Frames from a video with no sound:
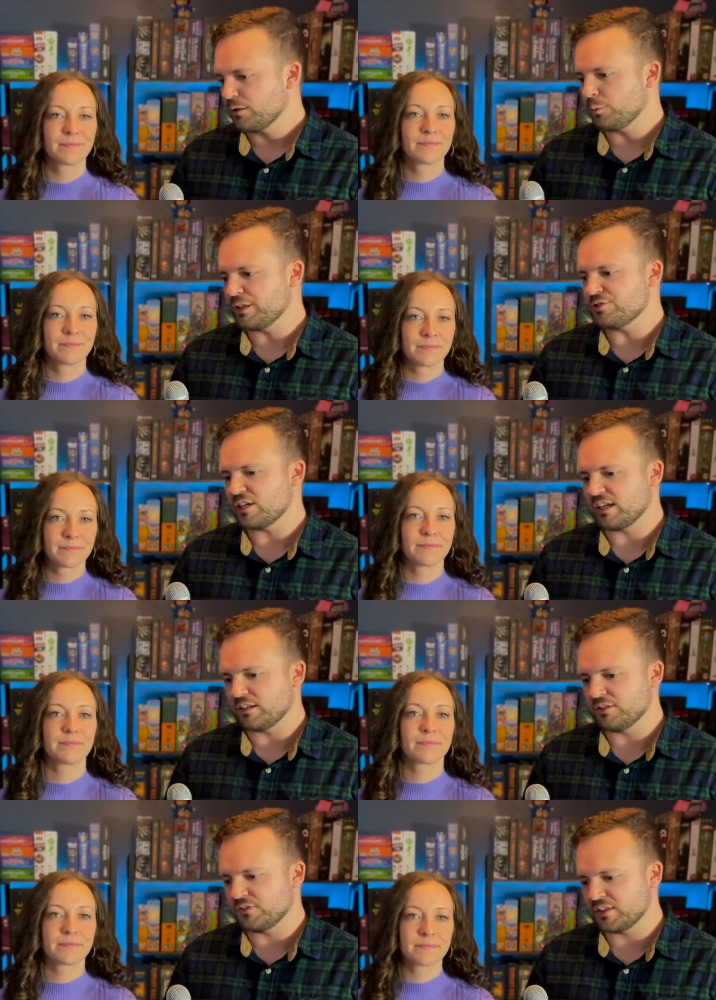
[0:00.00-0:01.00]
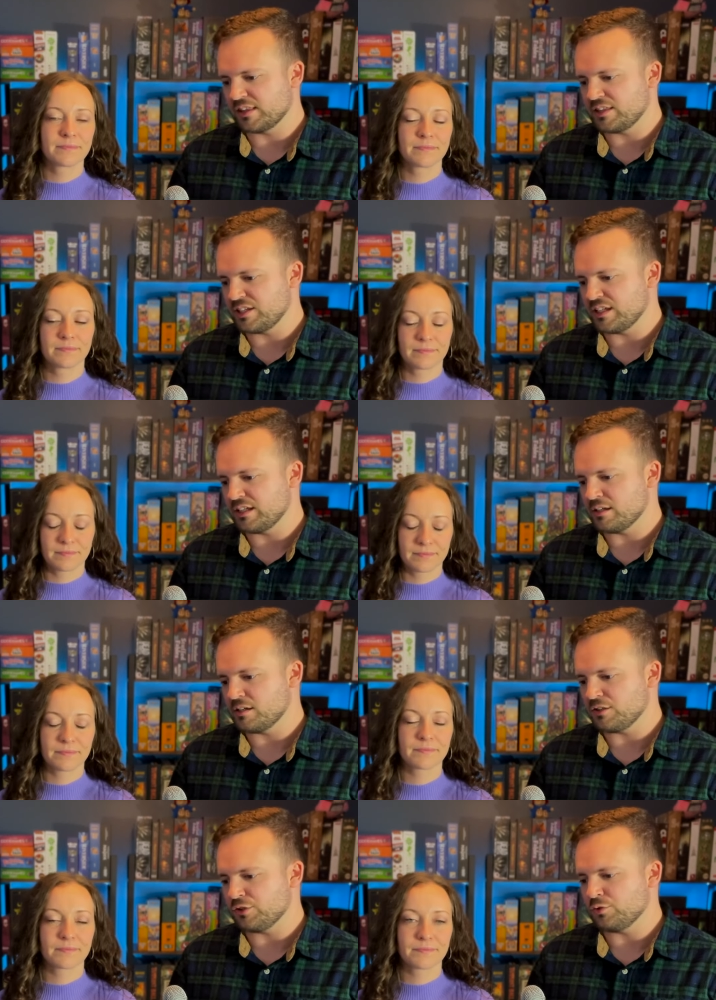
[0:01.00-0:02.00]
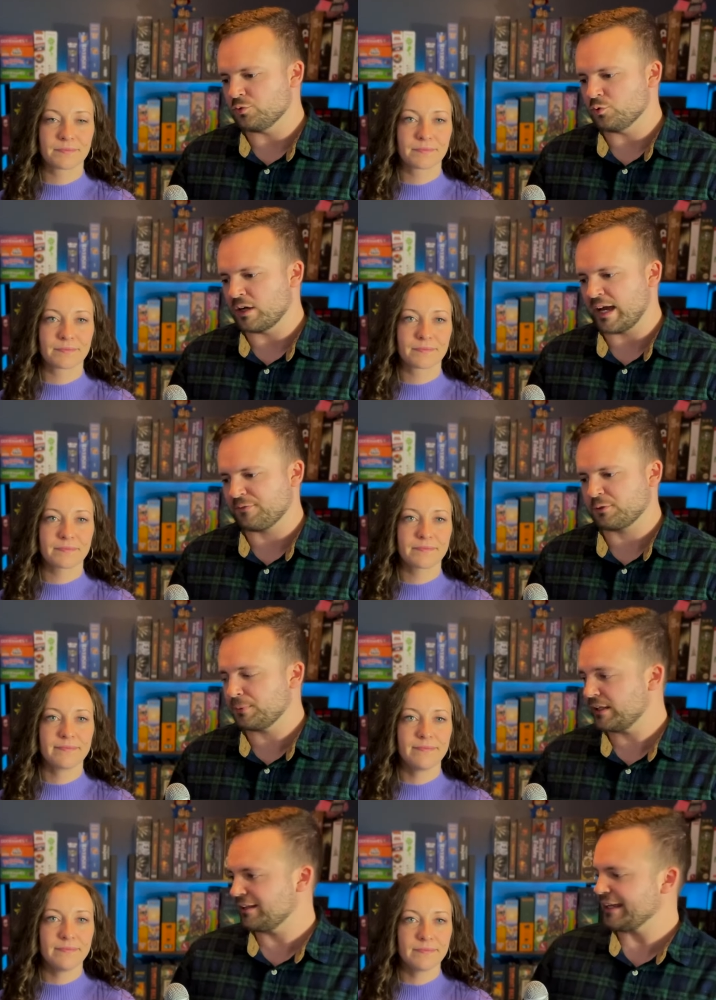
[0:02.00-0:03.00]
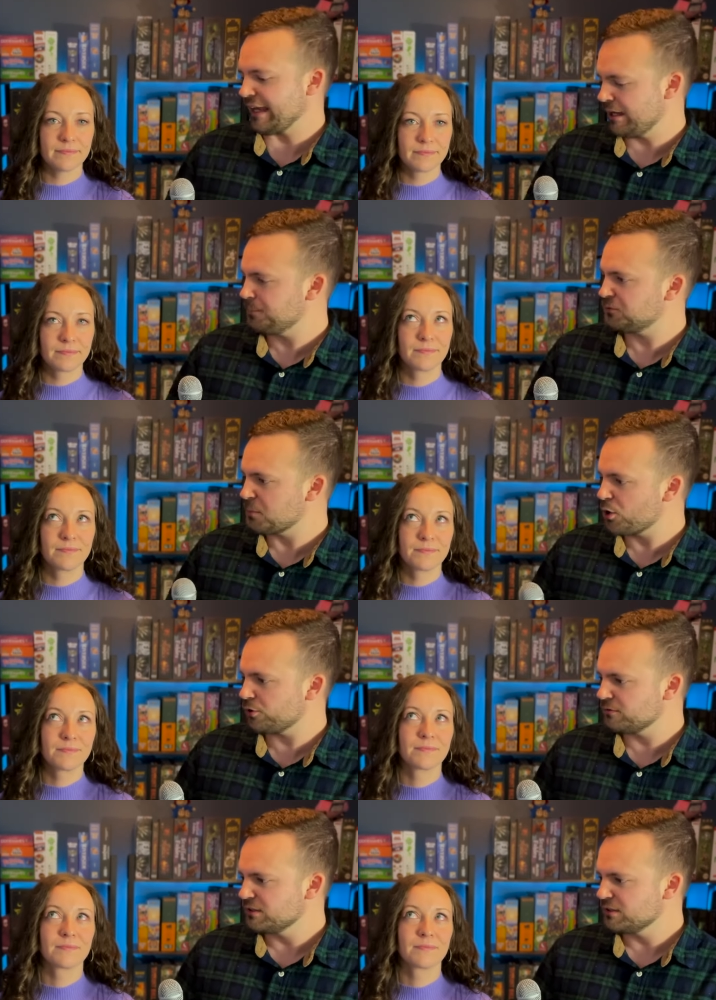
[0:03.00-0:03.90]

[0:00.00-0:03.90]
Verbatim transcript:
Speaker 1: which is the you have to play like apes mode,